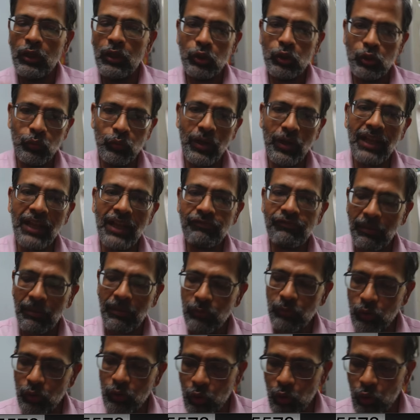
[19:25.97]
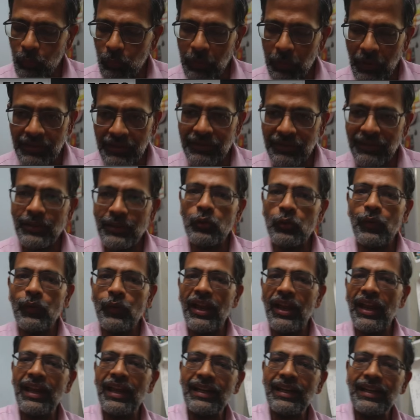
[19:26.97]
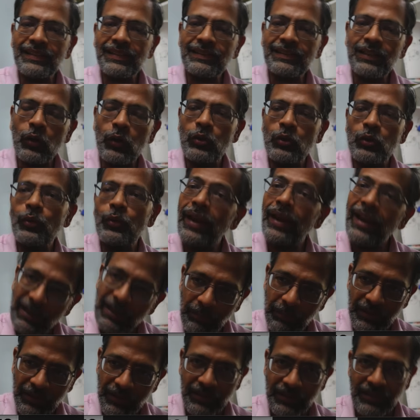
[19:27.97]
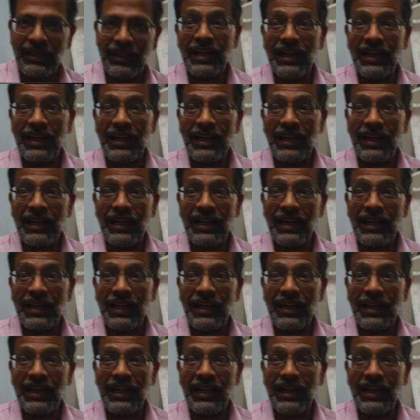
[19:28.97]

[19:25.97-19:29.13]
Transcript: Today, from 2% to it has grown to 8%.